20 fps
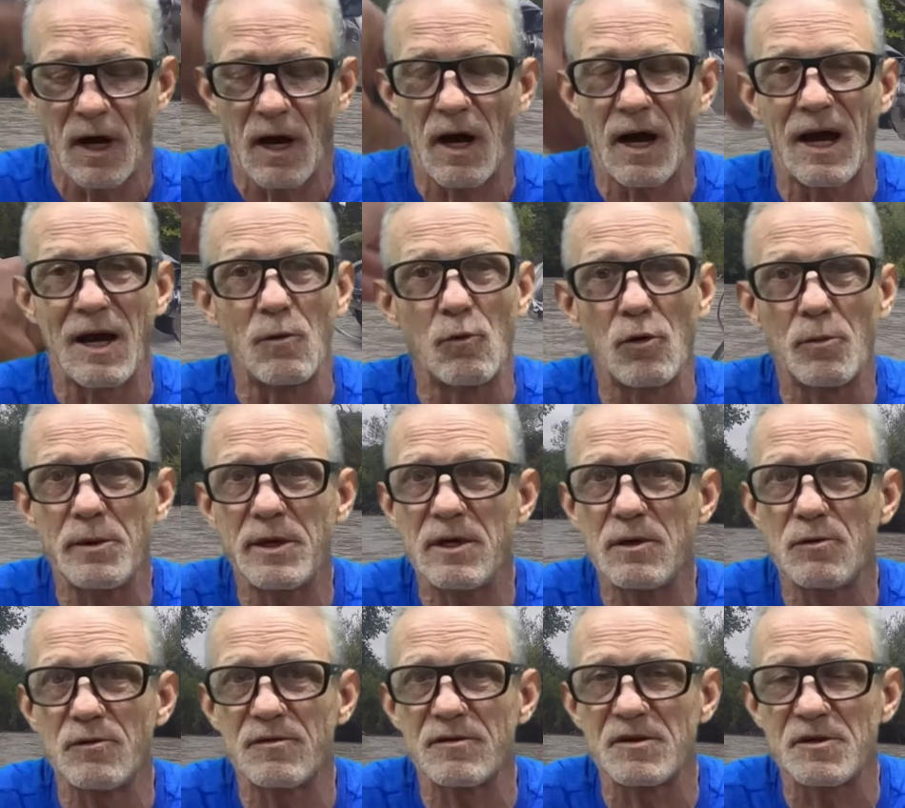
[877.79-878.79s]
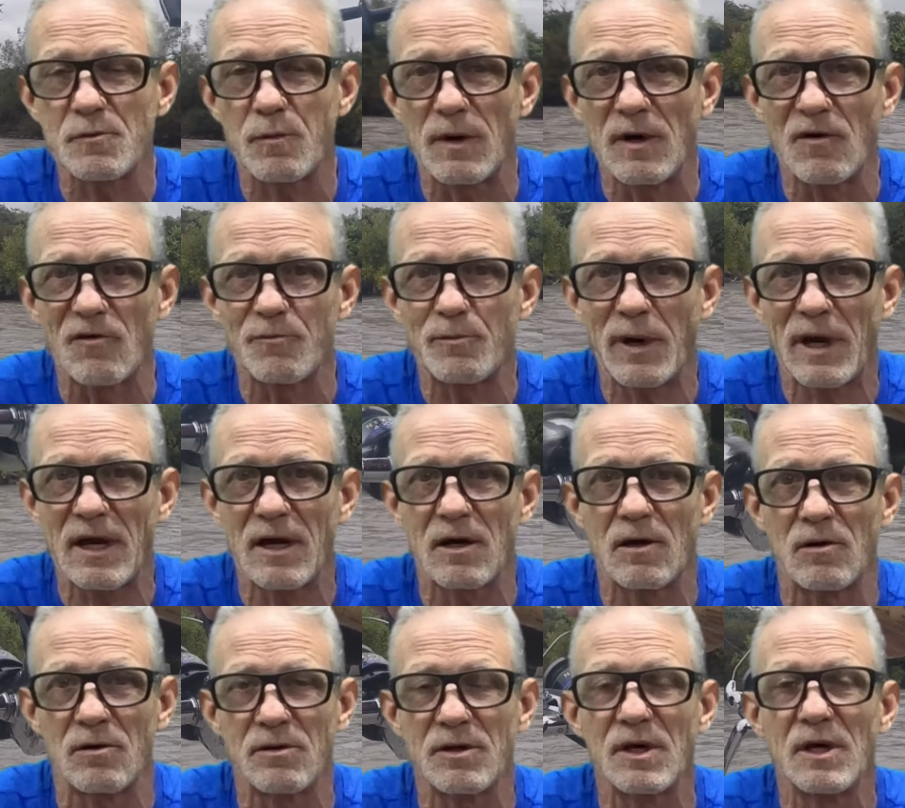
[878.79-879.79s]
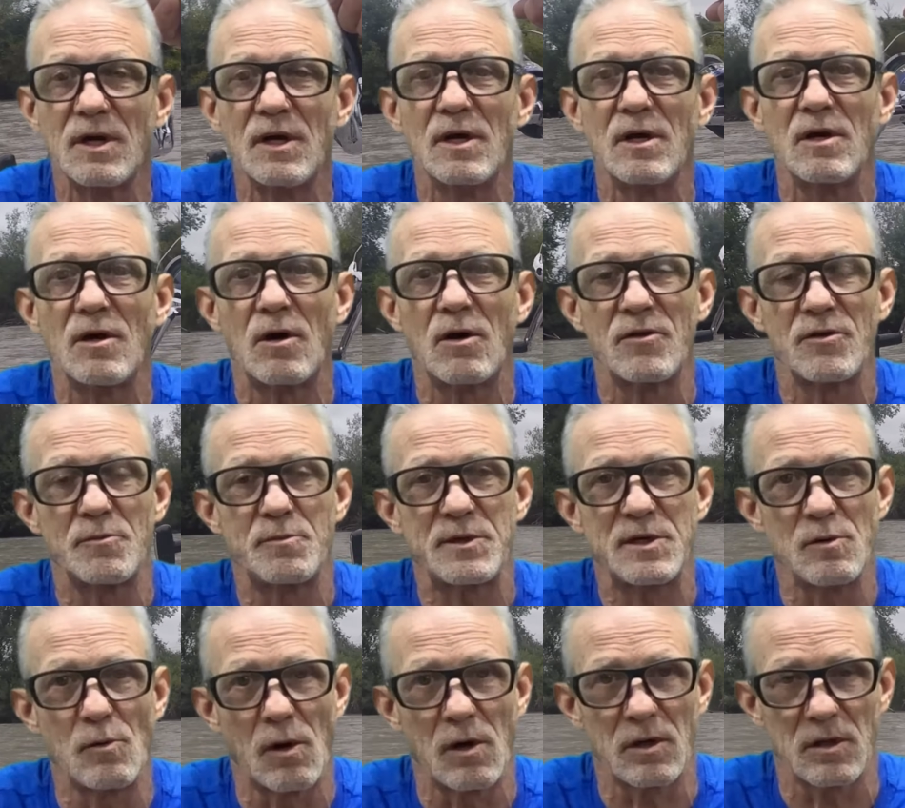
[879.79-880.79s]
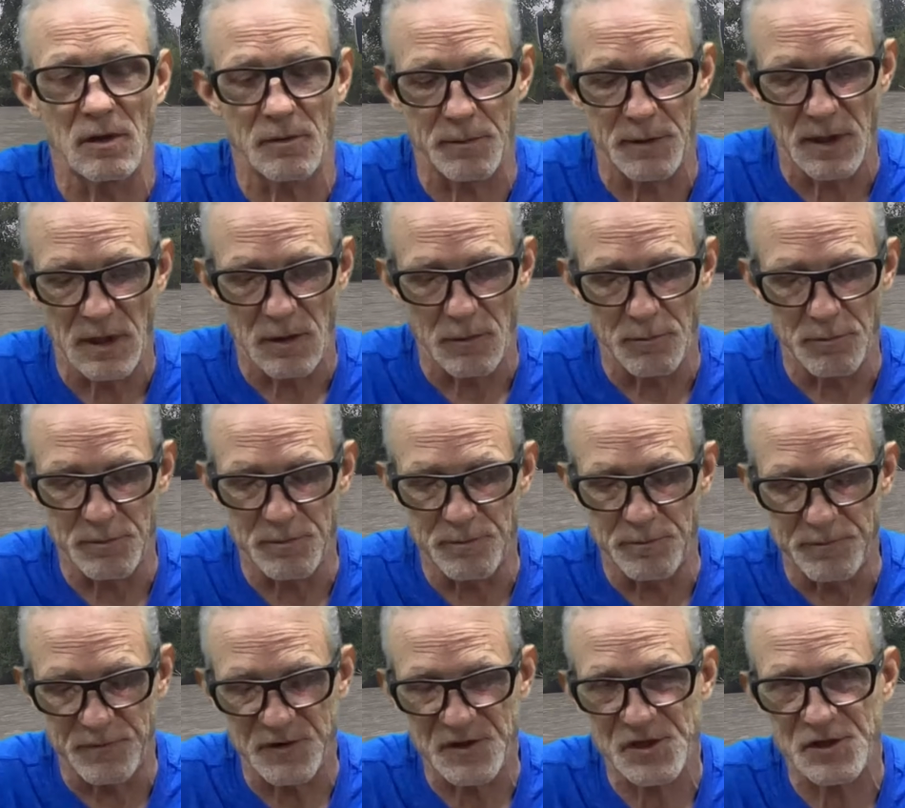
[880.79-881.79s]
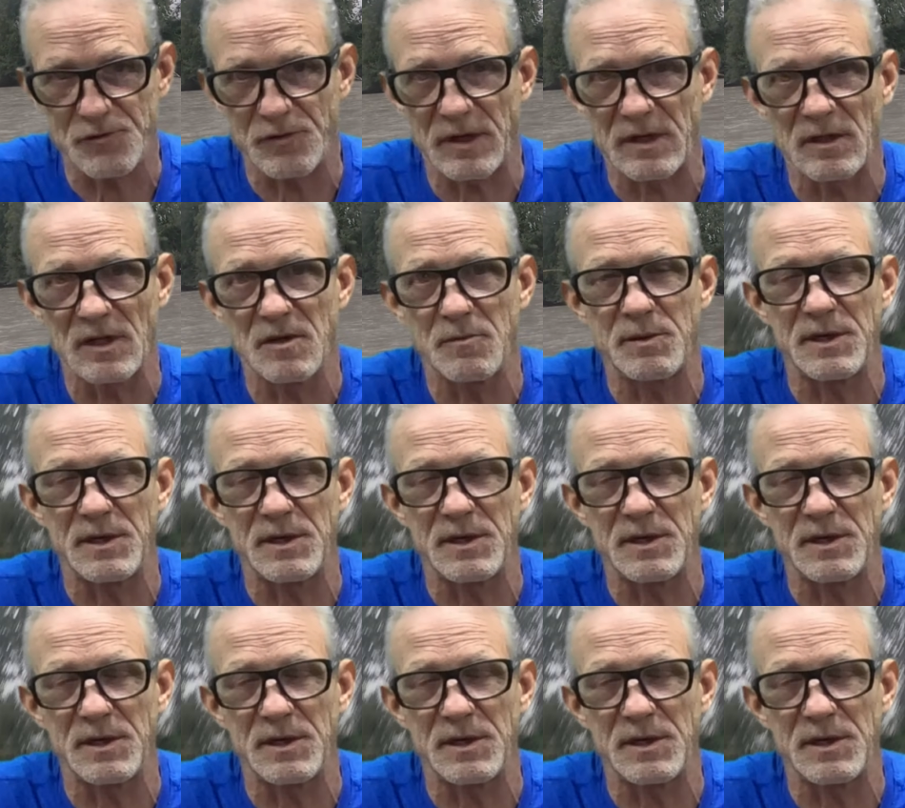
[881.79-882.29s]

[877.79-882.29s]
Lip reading: I will be using 12-pound on the Puyallup strictly